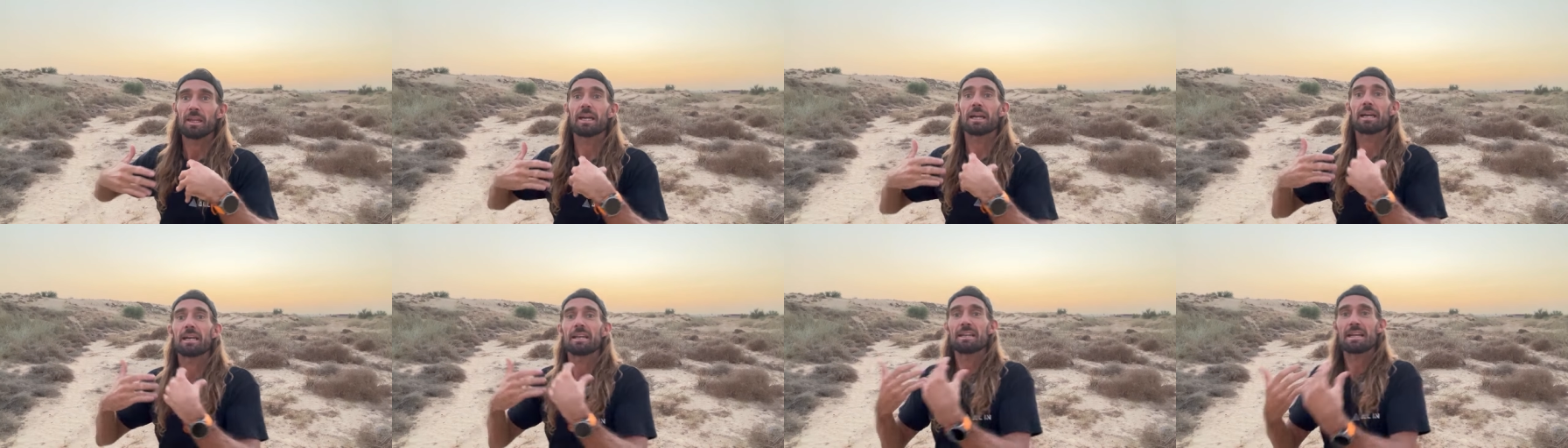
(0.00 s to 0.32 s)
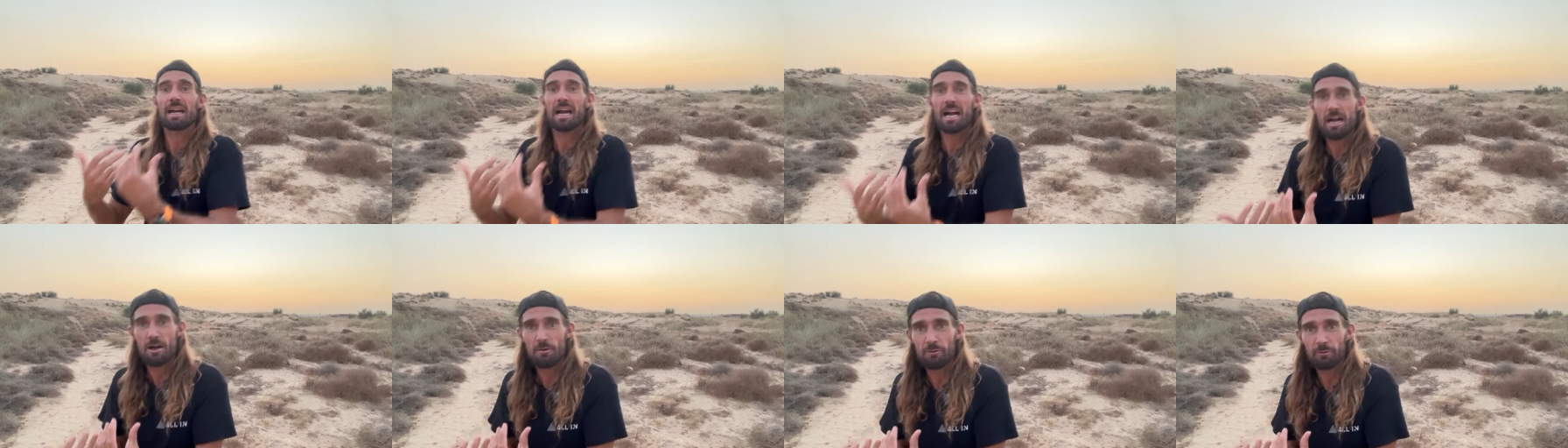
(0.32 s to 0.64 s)
and
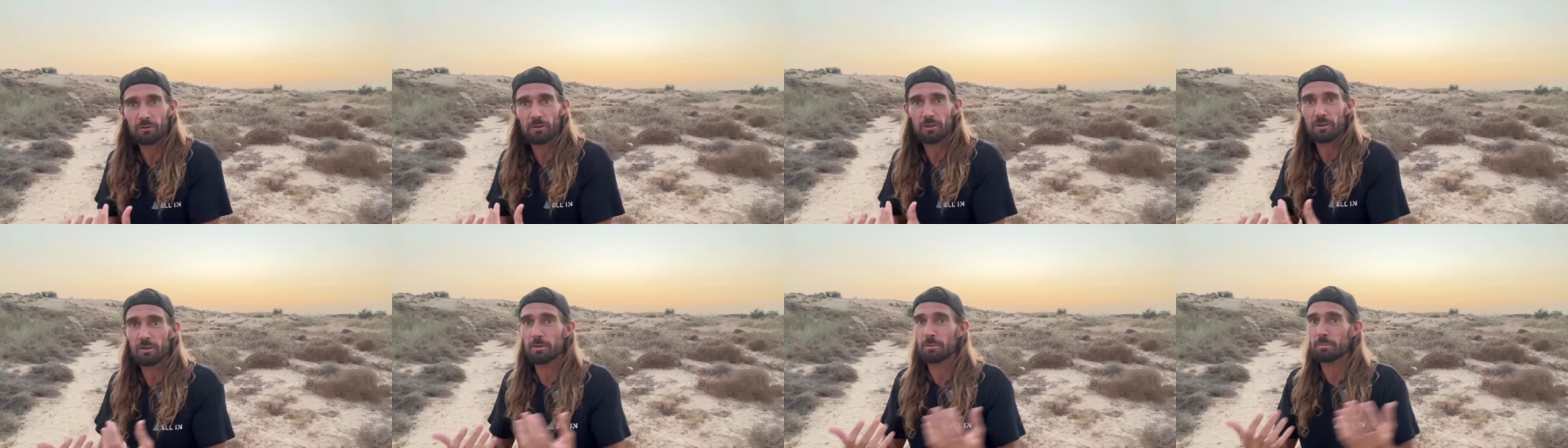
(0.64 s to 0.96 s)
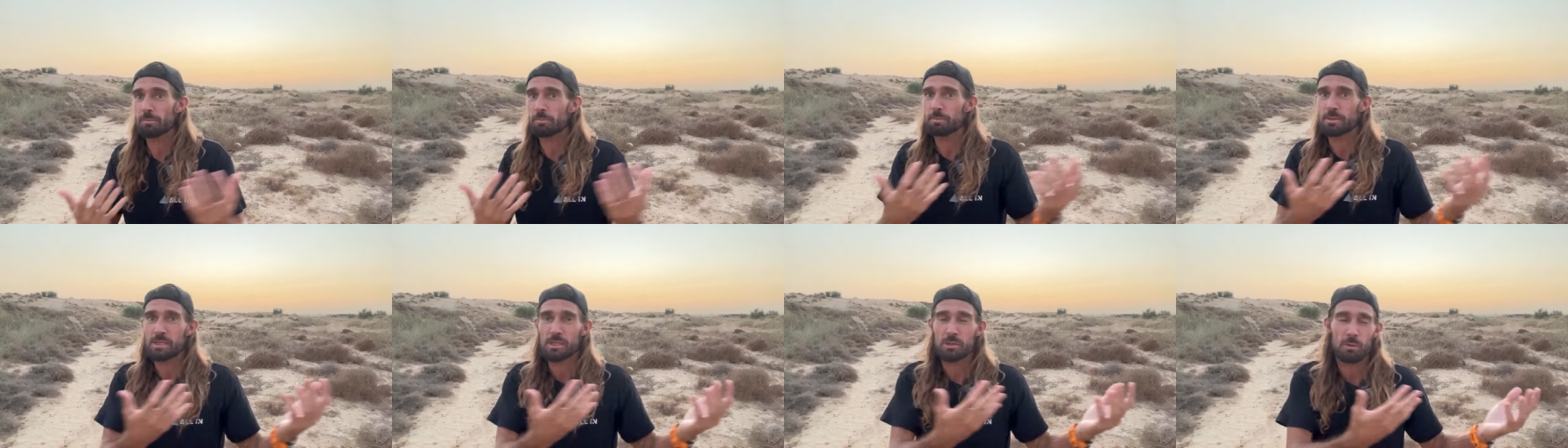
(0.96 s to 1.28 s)
after
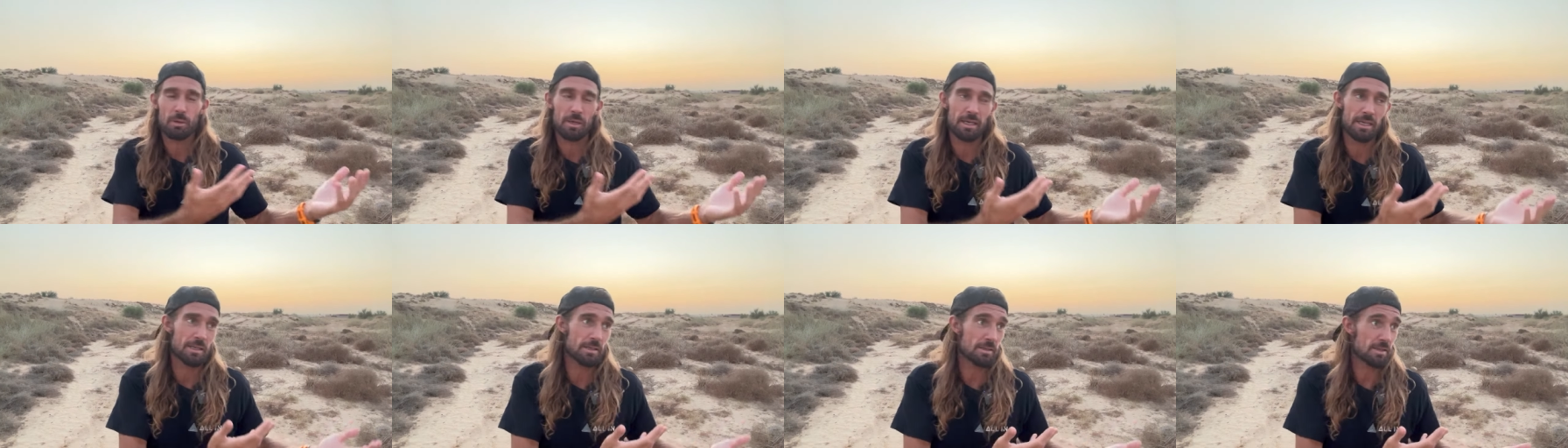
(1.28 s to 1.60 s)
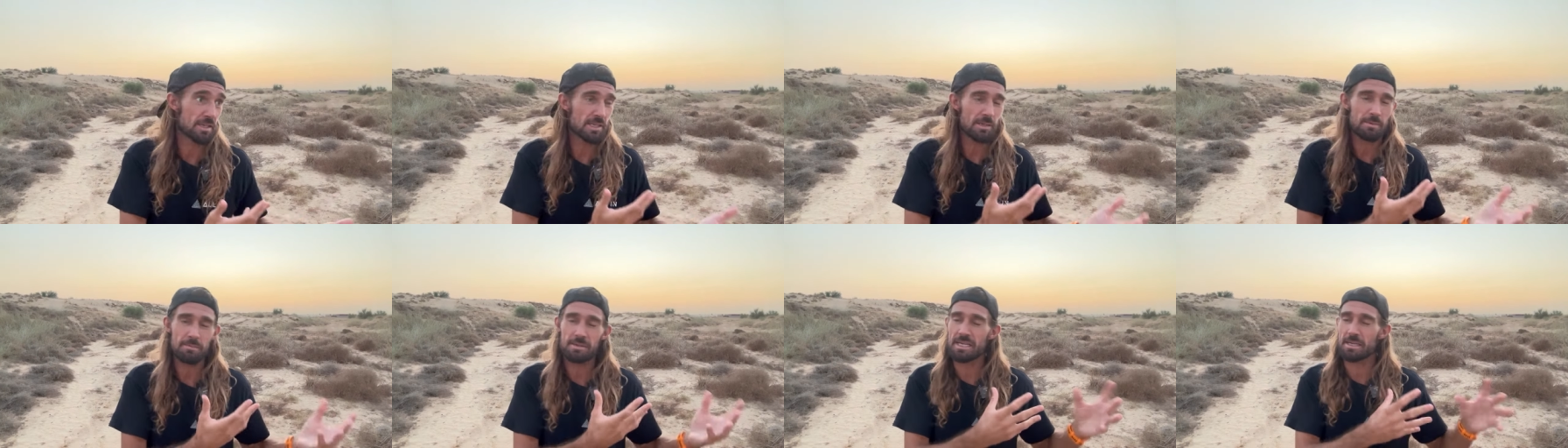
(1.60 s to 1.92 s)
between,
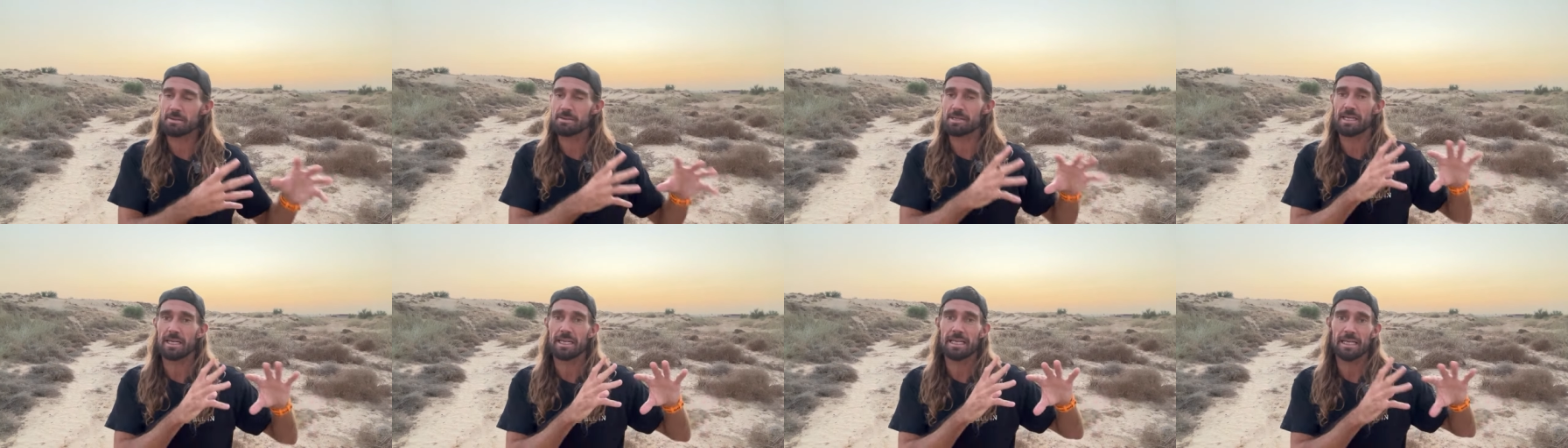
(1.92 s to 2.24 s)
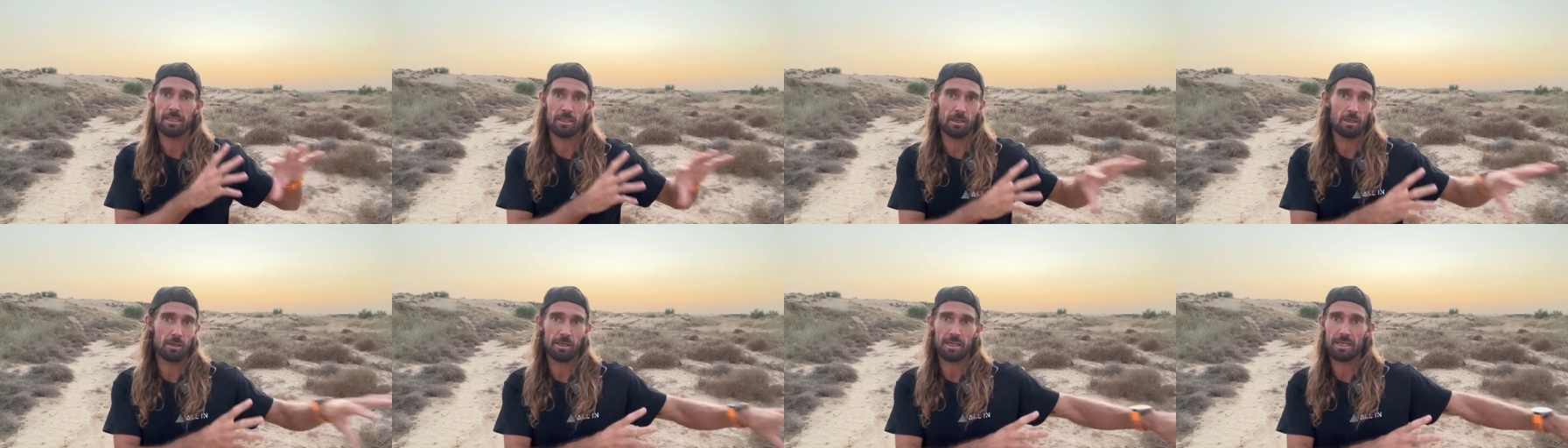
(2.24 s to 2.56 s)
sometimes I'd
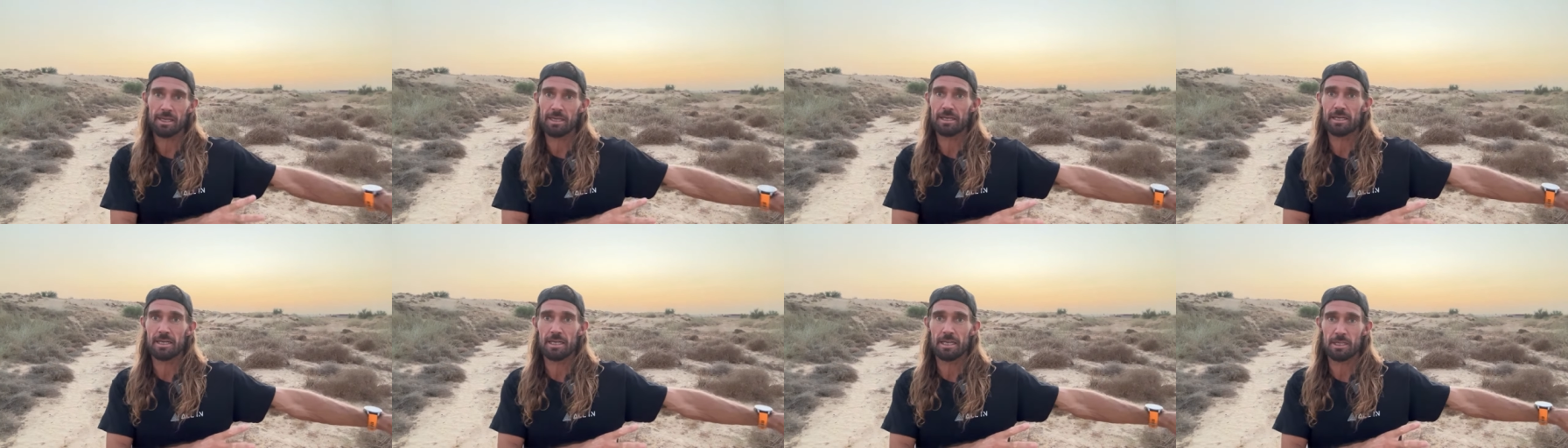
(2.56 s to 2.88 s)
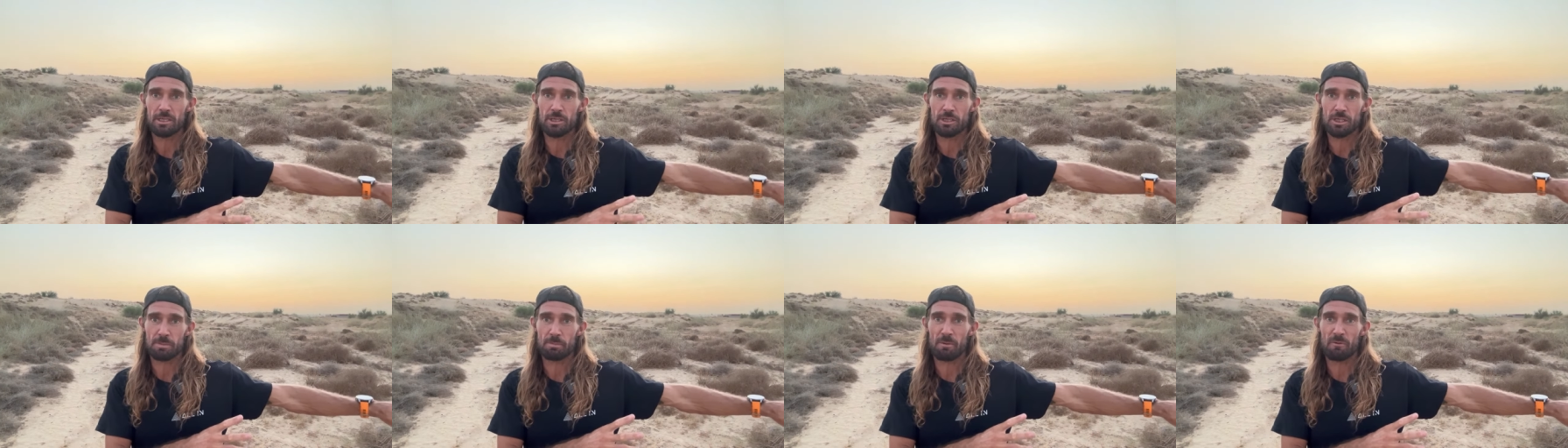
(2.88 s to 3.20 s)
get lucky and
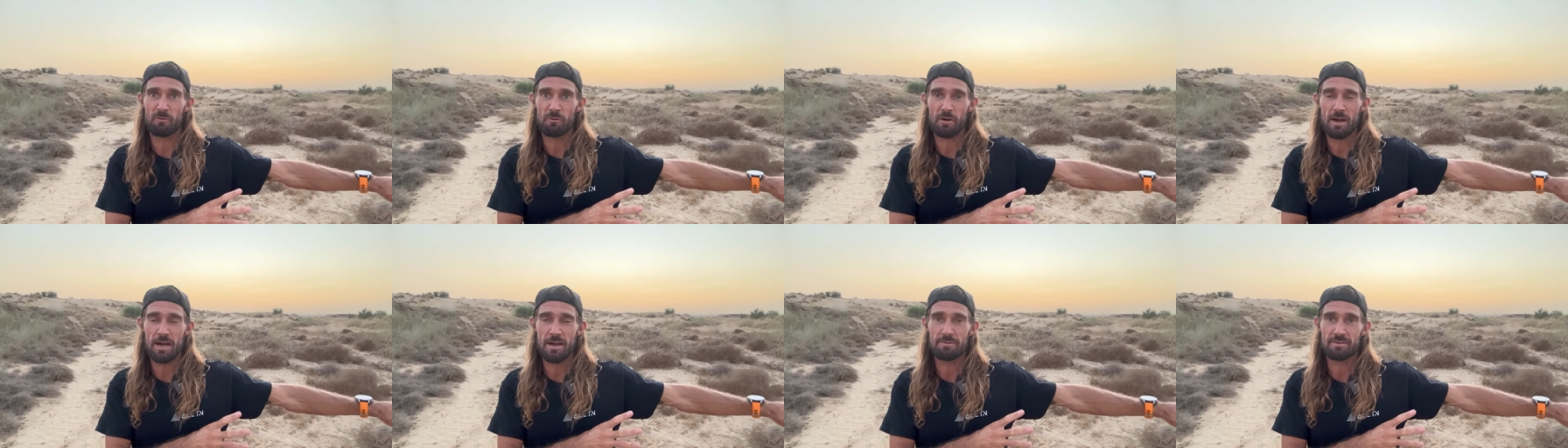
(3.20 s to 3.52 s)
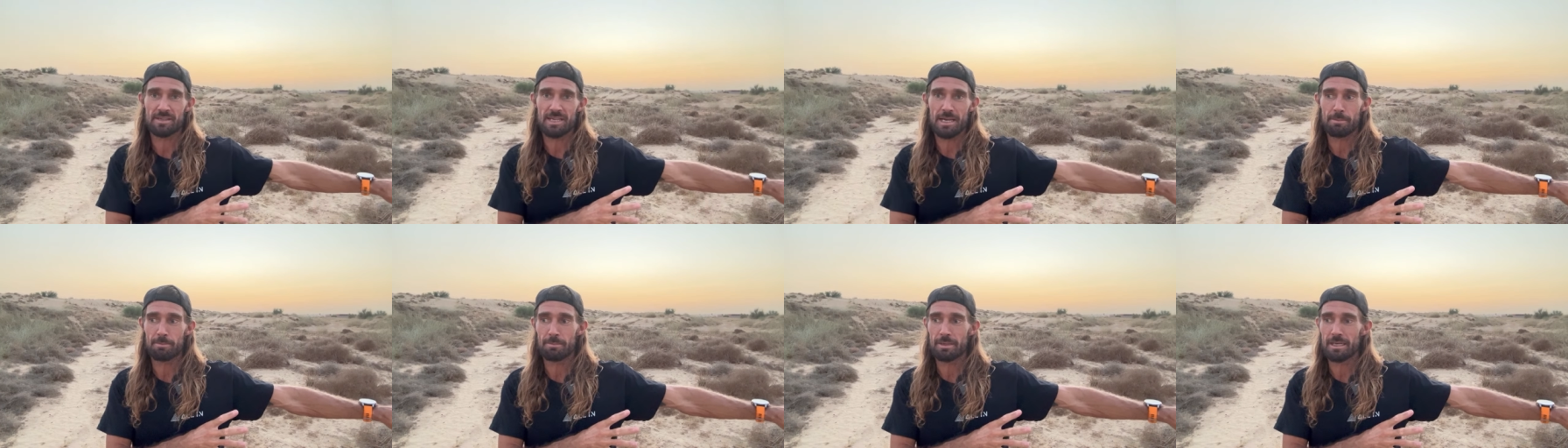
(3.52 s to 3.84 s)
it'd just be five,
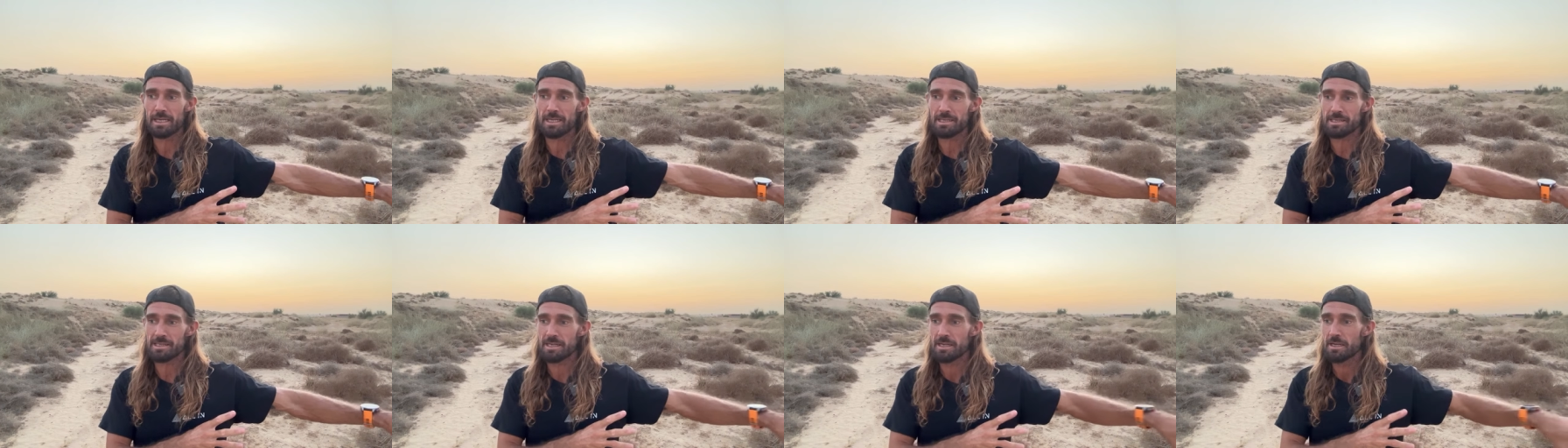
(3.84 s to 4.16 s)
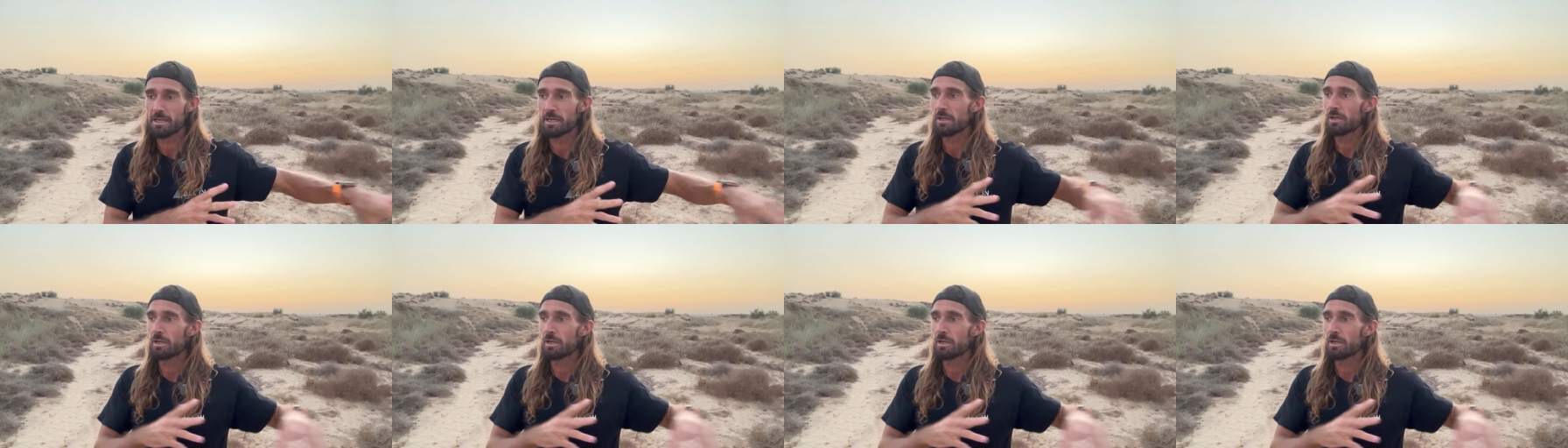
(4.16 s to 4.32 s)
10 minutes.